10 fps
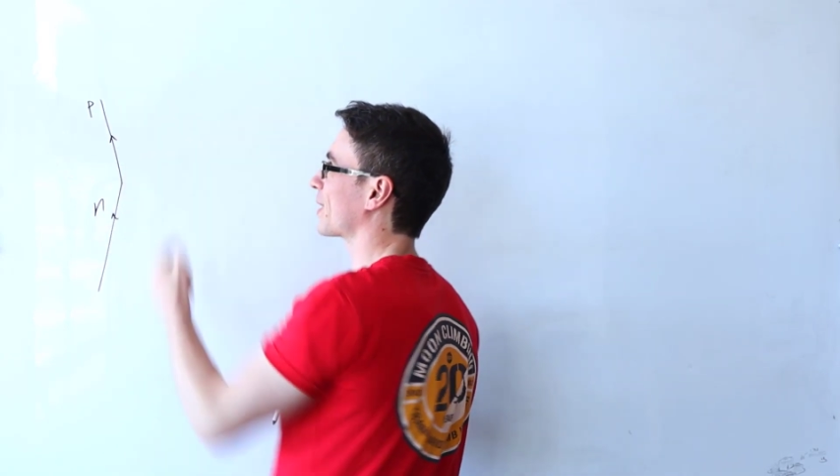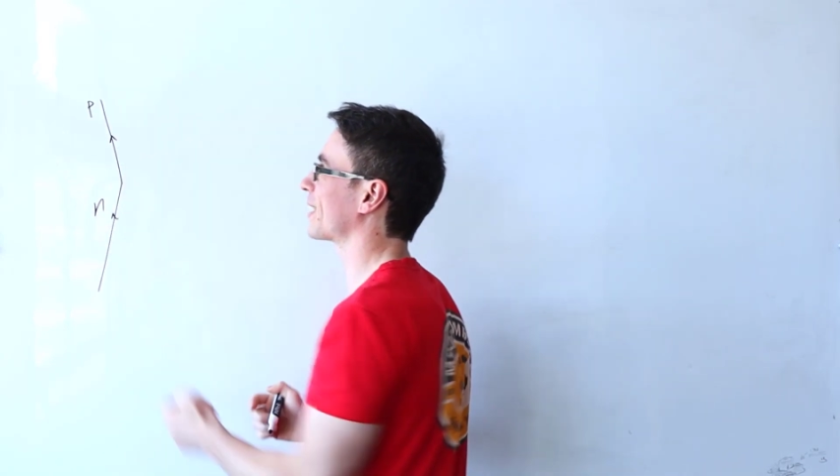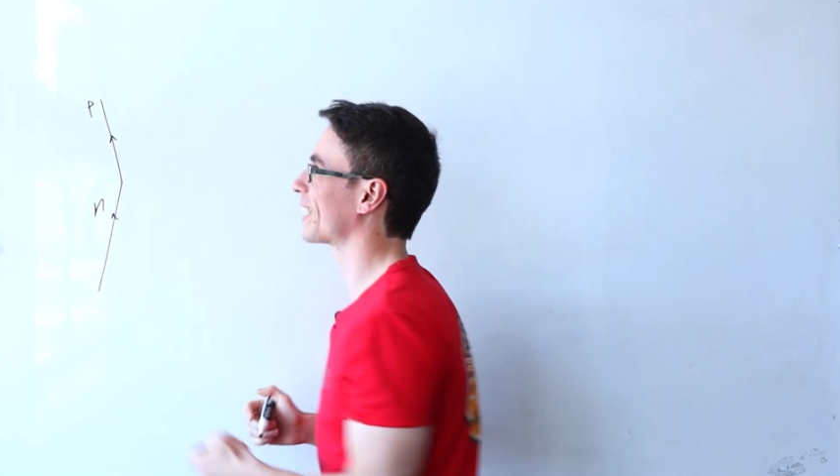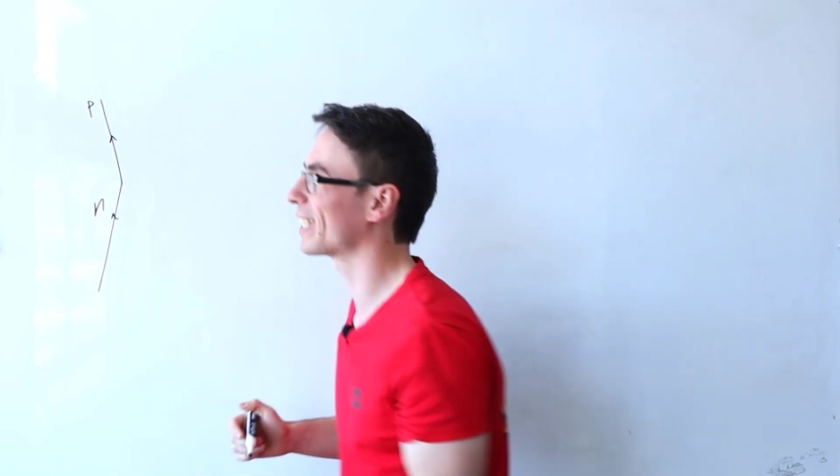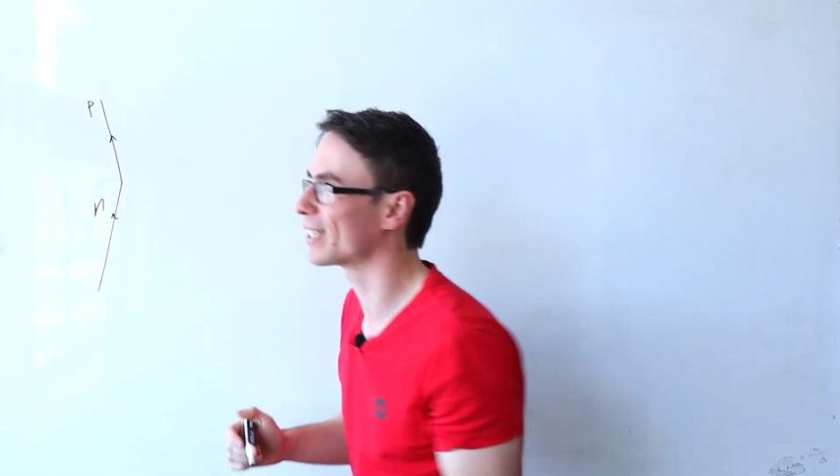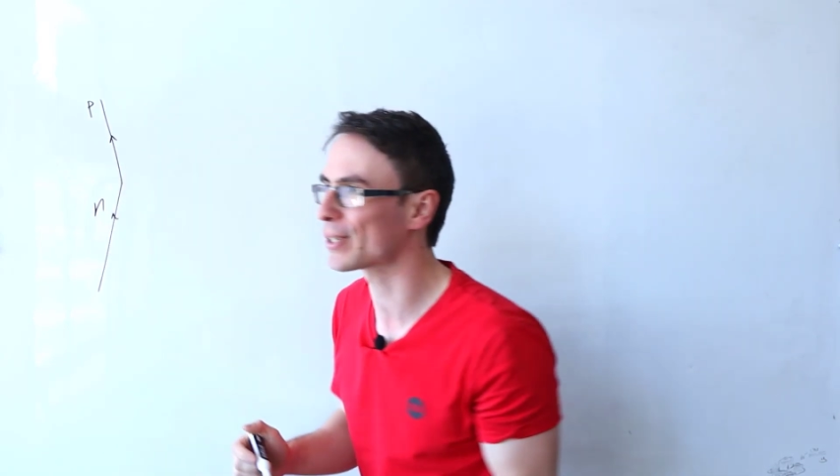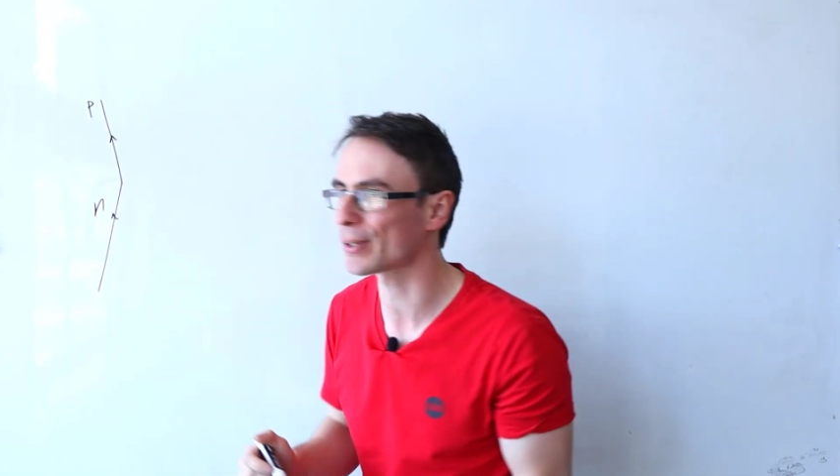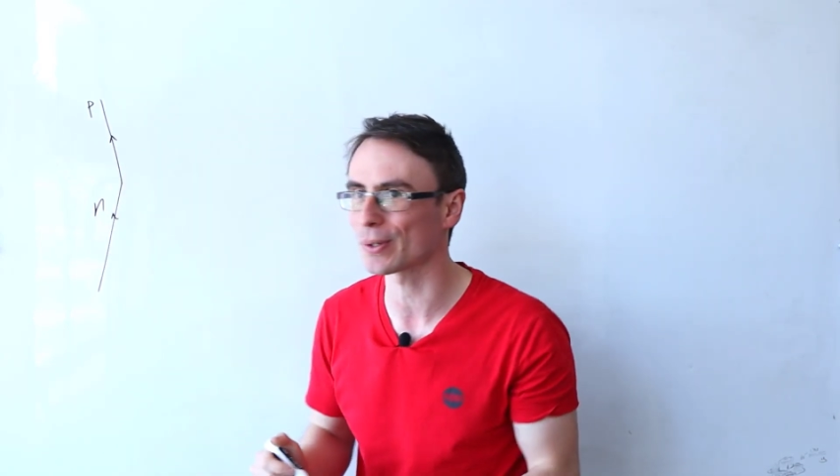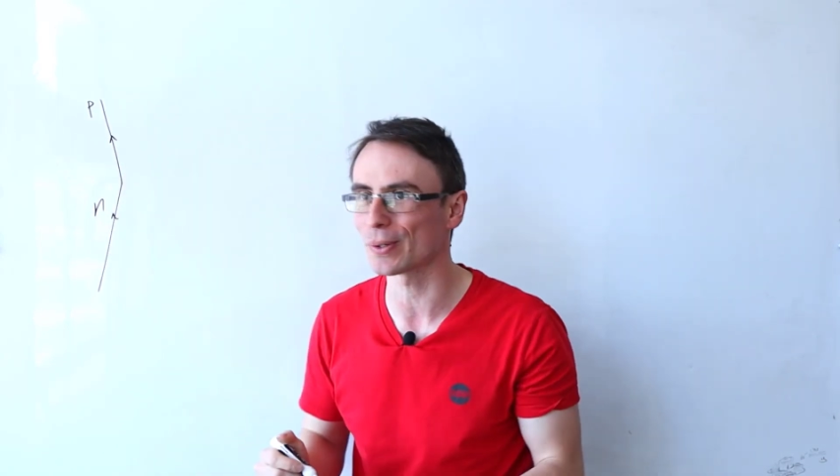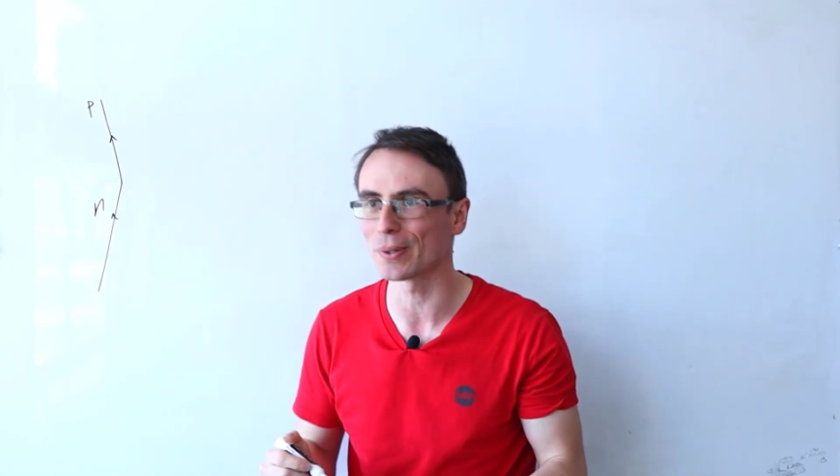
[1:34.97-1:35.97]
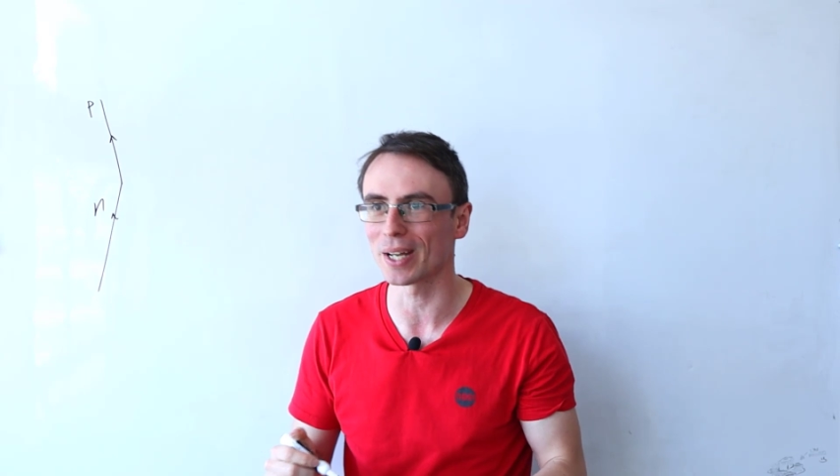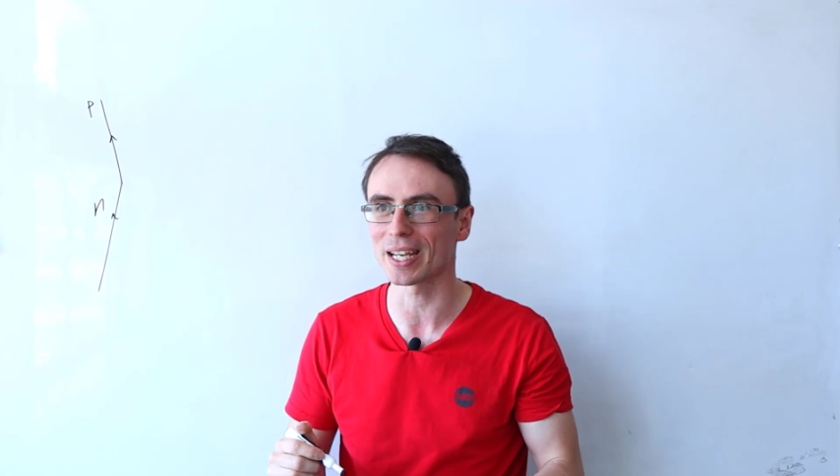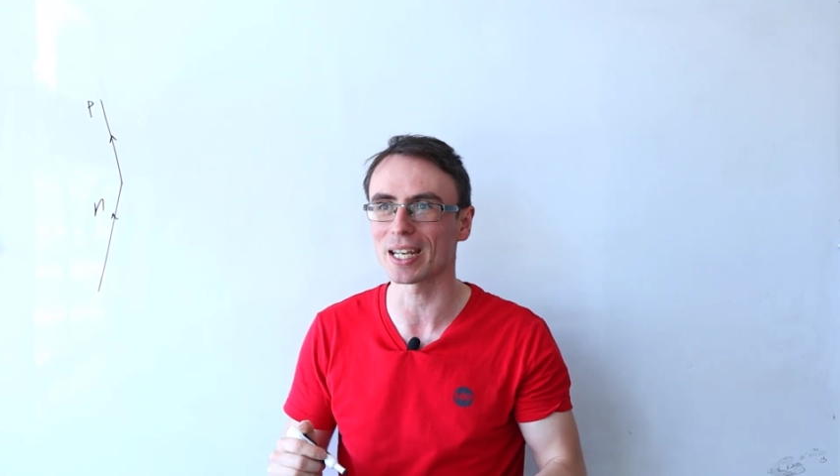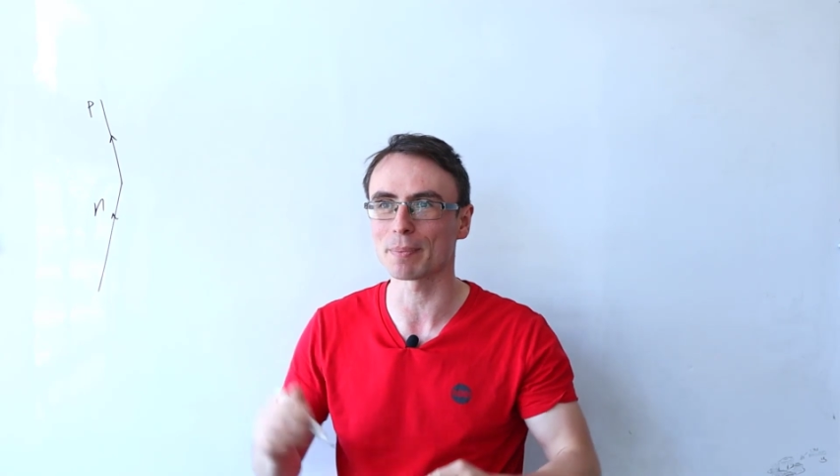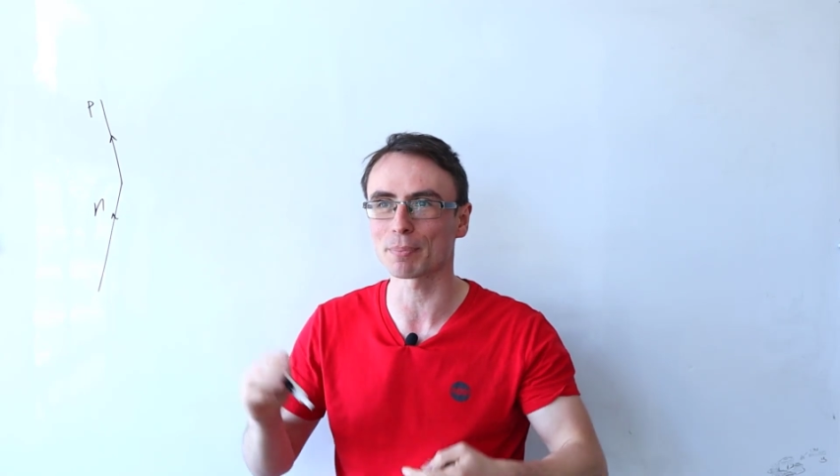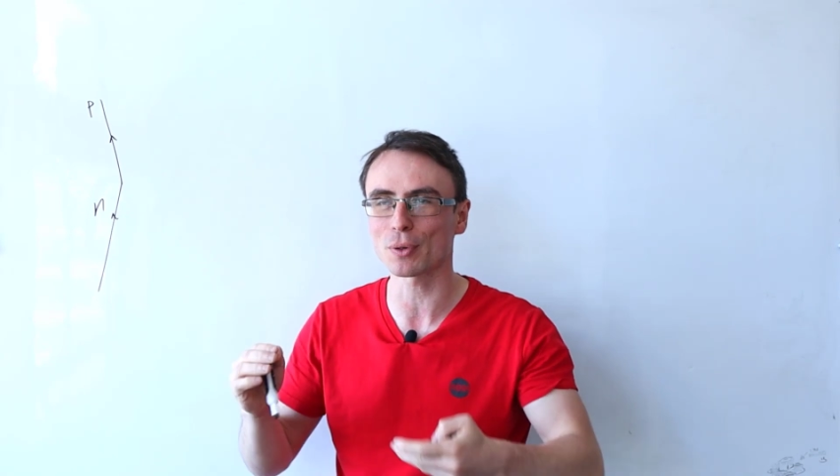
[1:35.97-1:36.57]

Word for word: turning into a